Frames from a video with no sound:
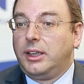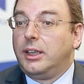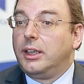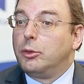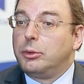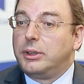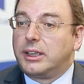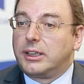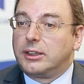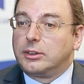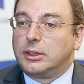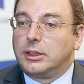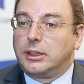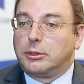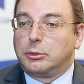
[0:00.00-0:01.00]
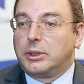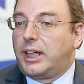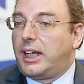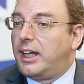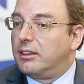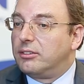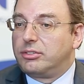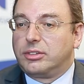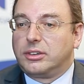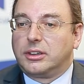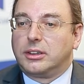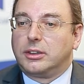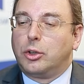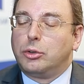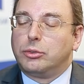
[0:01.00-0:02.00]
We, are, we have
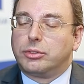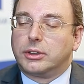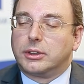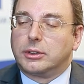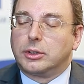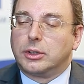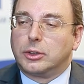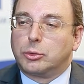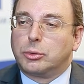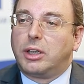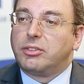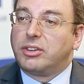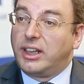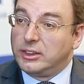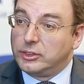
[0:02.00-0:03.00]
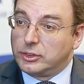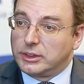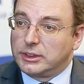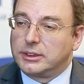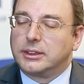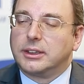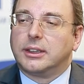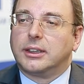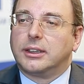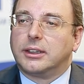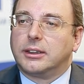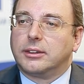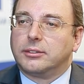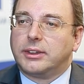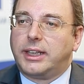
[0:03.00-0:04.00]
over 1,200
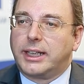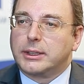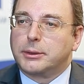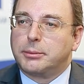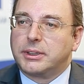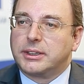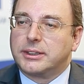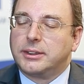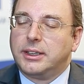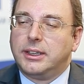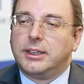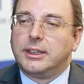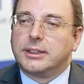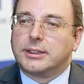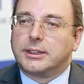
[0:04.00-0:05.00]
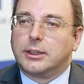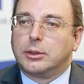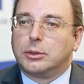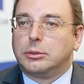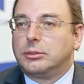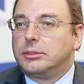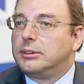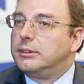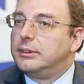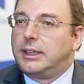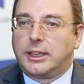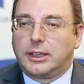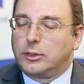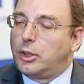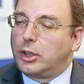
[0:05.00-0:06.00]
um, experts, so
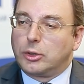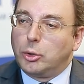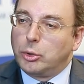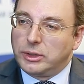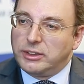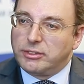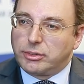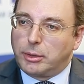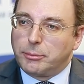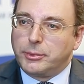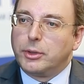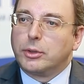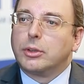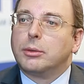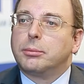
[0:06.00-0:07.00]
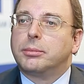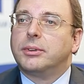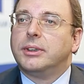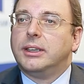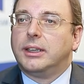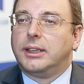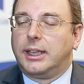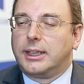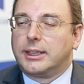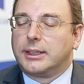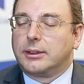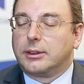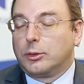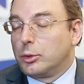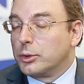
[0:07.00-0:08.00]
they are not only from Europe,
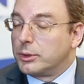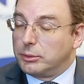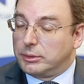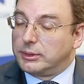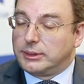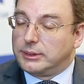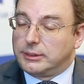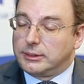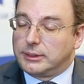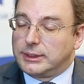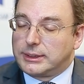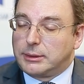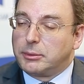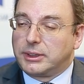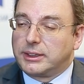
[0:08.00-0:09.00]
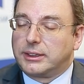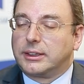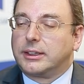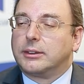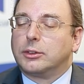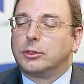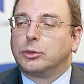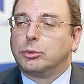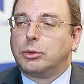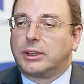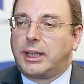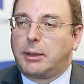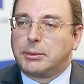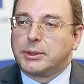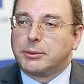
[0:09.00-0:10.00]
also similar to what
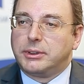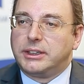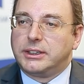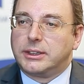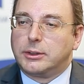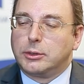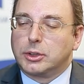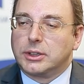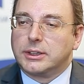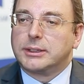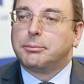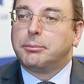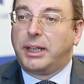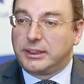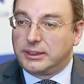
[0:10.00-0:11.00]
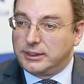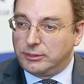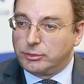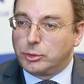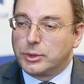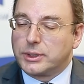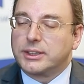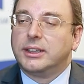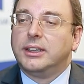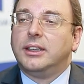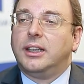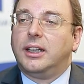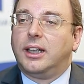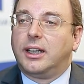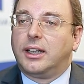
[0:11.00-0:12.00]
happens with institutions, but of course
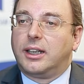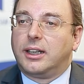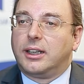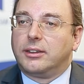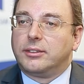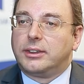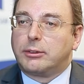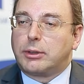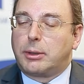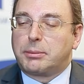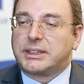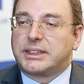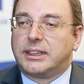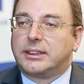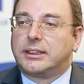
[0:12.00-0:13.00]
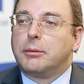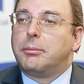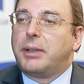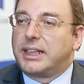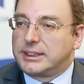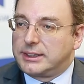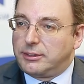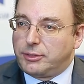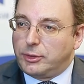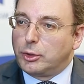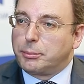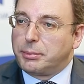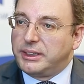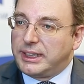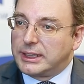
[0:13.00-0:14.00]
uh, they represent the best of
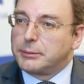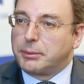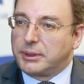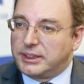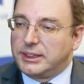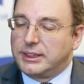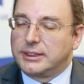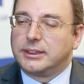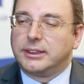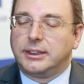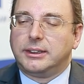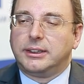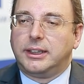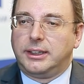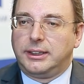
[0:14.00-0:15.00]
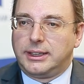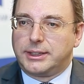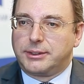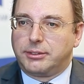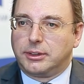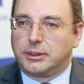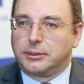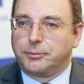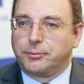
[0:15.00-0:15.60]
European expertise in, in this field.